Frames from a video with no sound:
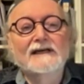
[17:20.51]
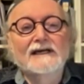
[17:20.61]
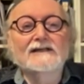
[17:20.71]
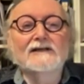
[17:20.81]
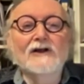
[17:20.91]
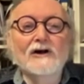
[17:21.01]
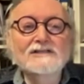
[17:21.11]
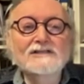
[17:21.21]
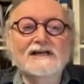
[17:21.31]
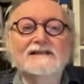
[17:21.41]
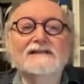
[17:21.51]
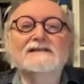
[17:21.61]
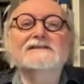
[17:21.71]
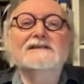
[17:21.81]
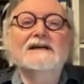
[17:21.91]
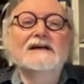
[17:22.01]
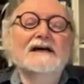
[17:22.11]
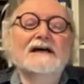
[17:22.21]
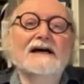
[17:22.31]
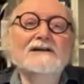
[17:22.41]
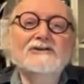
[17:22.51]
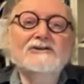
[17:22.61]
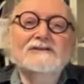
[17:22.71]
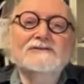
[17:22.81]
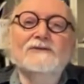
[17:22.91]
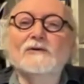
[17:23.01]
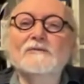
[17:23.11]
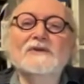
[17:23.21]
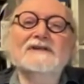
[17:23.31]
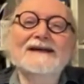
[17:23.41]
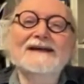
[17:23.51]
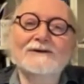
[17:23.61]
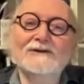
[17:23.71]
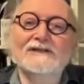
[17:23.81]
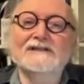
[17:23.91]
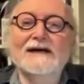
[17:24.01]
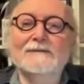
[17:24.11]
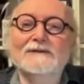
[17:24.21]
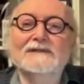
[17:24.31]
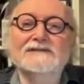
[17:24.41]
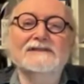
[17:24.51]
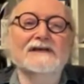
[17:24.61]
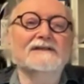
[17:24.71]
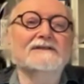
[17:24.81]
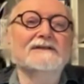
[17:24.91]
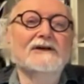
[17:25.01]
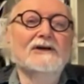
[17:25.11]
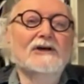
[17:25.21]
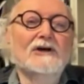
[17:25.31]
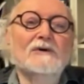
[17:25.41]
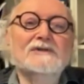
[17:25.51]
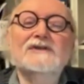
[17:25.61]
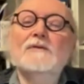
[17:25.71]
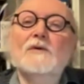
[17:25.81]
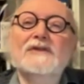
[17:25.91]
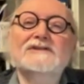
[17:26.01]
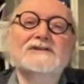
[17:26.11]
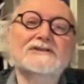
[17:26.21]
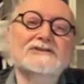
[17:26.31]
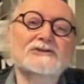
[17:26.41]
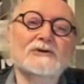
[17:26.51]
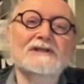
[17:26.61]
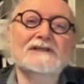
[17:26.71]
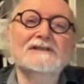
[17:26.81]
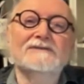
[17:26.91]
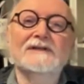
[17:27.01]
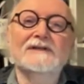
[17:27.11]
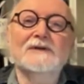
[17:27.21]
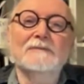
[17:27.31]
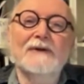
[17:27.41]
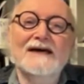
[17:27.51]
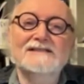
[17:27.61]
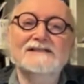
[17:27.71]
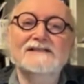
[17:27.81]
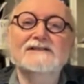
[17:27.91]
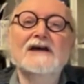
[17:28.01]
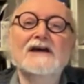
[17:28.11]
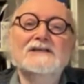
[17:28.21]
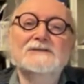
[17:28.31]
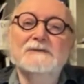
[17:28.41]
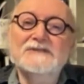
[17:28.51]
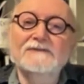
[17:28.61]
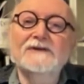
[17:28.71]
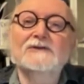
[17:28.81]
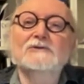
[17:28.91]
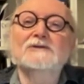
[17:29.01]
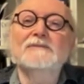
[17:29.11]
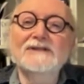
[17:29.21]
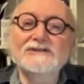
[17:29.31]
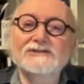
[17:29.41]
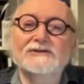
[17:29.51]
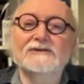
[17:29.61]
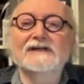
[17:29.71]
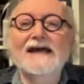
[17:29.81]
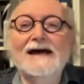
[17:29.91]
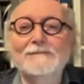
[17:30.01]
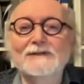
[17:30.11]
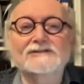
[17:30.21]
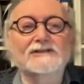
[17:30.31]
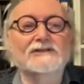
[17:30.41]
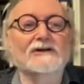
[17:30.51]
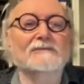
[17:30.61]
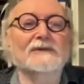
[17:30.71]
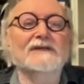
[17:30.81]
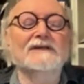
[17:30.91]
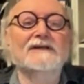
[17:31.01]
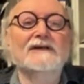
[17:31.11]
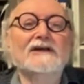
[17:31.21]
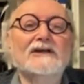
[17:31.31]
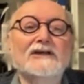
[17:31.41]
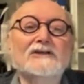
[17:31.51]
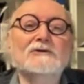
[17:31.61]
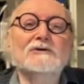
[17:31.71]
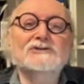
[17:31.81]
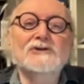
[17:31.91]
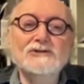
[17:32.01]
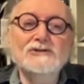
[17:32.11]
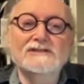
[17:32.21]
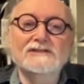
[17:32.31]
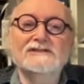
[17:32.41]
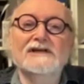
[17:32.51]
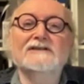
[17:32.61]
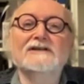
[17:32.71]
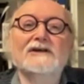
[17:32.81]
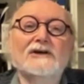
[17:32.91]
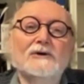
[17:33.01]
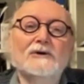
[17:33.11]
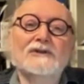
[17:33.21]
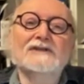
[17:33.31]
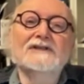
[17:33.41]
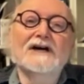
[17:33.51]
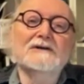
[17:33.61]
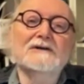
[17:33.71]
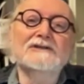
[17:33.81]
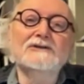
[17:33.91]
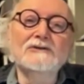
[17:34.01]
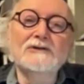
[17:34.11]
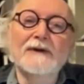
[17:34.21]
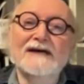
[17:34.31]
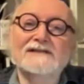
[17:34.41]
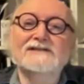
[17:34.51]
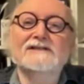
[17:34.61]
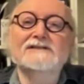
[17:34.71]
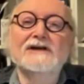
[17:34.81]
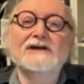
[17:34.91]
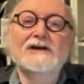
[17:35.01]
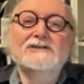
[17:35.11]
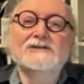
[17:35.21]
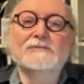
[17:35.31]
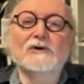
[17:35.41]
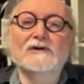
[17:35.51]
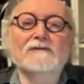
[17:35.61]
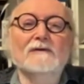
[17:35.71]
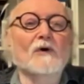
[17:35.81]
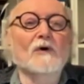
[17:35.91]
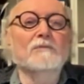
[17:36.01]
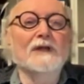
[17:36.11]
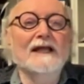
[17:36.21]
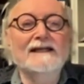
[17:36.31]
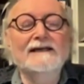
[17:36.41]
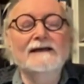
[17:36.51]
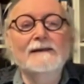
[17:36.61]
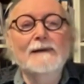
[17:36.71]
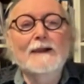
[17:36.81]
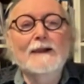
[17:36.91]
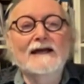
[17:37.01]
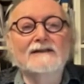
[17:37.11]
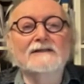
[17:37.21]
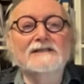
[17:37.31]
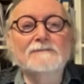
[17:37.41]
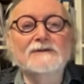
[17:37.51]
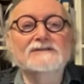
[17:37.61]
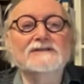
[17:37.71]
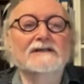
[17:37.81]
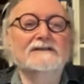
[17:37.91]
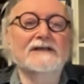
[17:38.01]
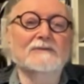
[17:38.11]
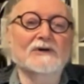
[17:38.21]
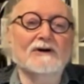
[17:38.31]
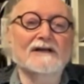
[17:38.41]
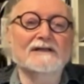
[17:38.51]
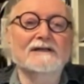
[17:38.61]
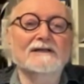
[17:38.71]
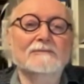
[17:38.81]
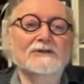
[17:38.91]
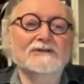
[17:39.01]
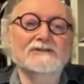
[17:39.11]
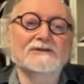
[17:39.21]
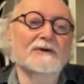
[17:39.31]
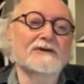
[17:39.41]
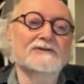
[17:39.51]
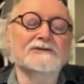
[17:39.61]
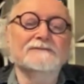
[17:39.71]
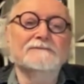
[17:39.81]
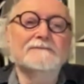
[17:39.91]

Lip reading: And alongside this, how to transform the inherited capitalist state, which is, with its historically developed capacities specific to administering a capitalist economy, into a socialist state with entirely new capacities supportive of both planning and the deepest democratic participation.